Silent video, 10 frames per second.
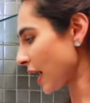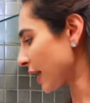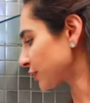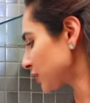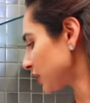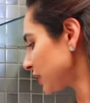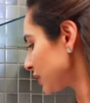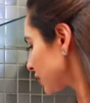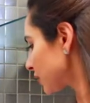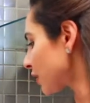Actually,
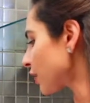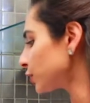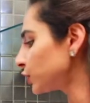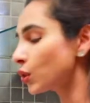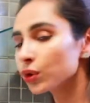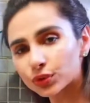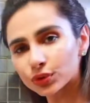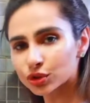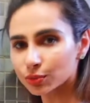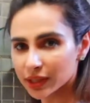there are no
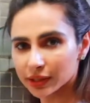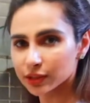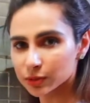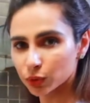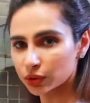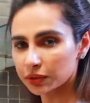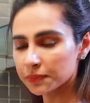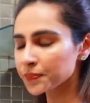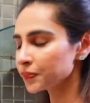rules to making a smoothie.